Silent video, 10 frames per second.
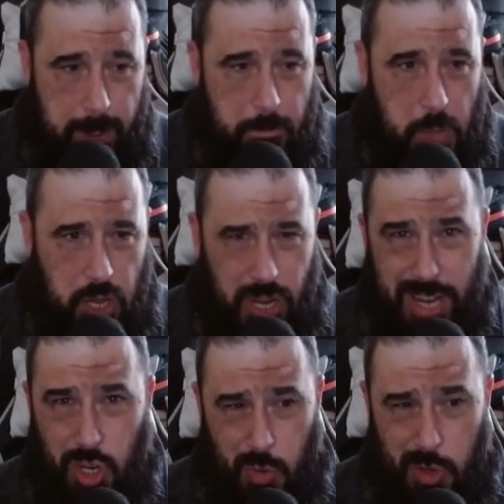and you get
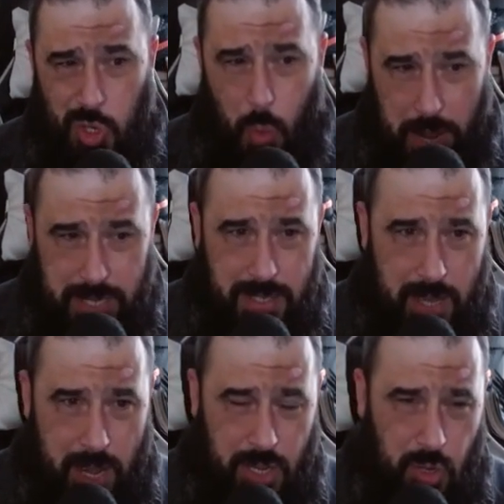to do it twice,
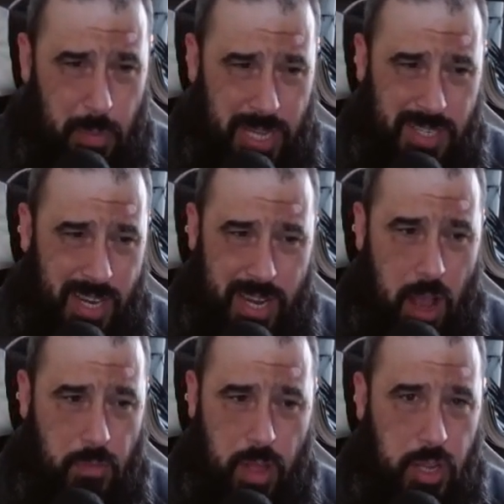and you basically
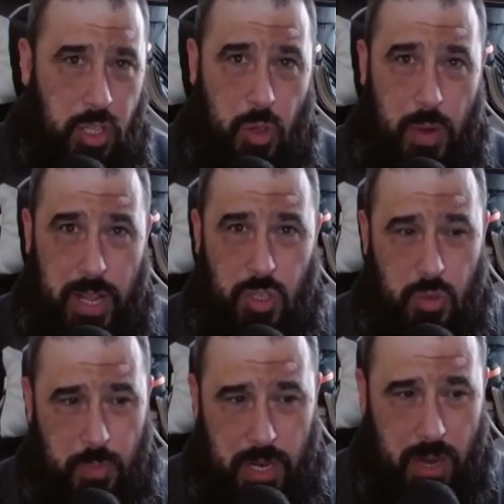have that unit in
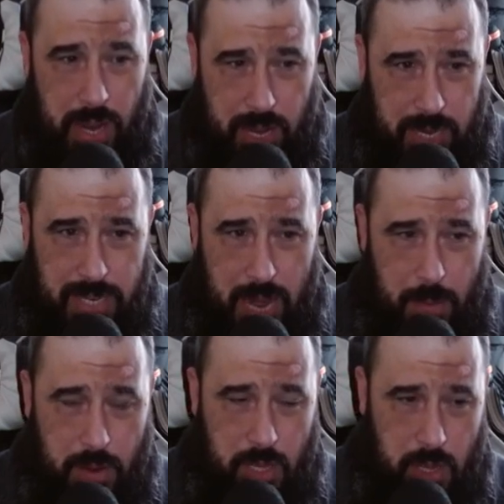something like
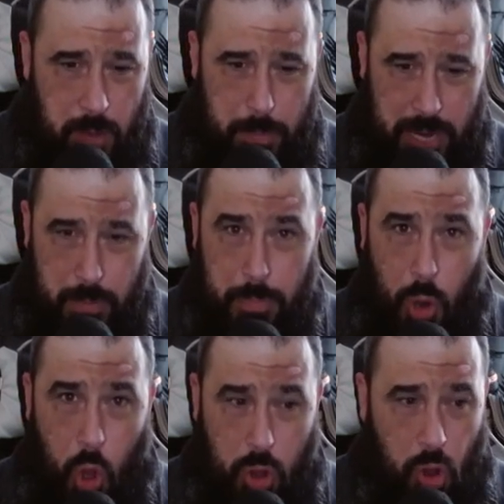a big
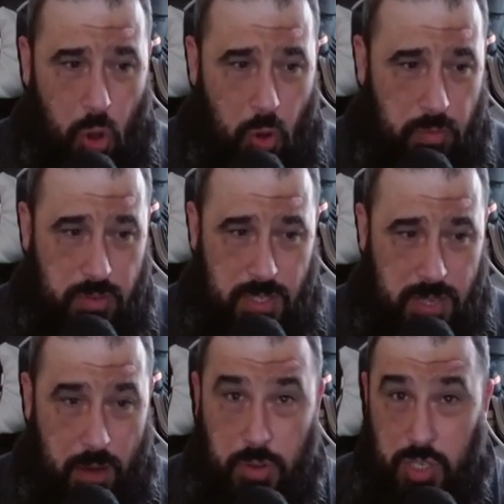block of
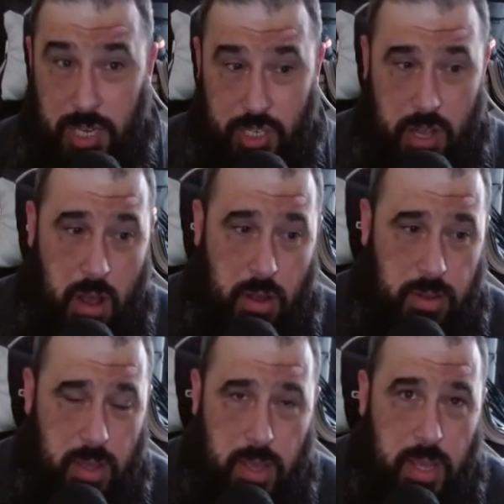Tyrant Siege Guard,
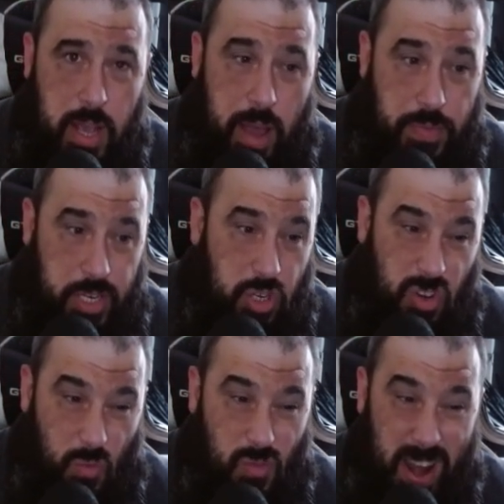and they just
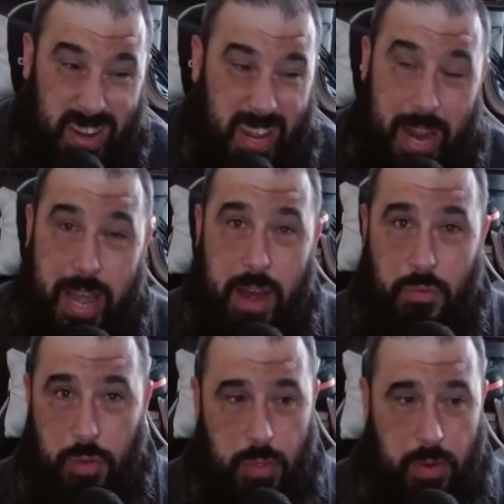eradicate
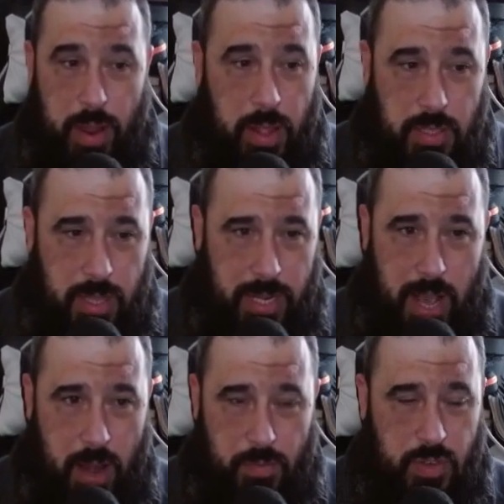everything that they
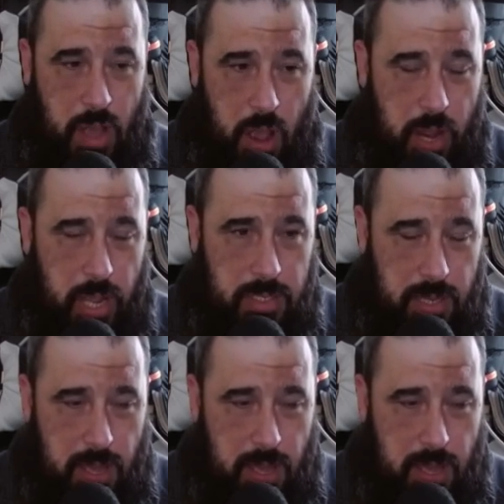kind of targets.